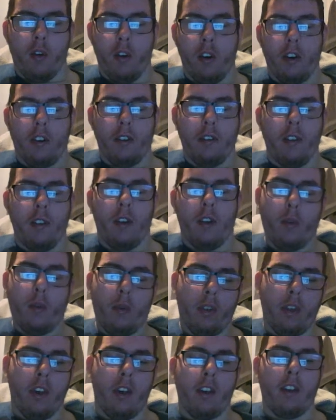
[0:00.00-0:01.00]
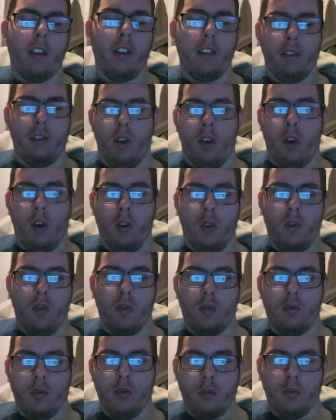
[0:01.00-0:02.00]
or not like his
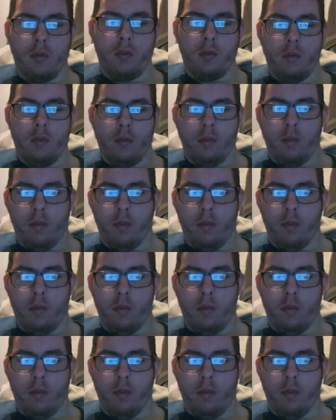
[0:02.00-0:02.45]
own,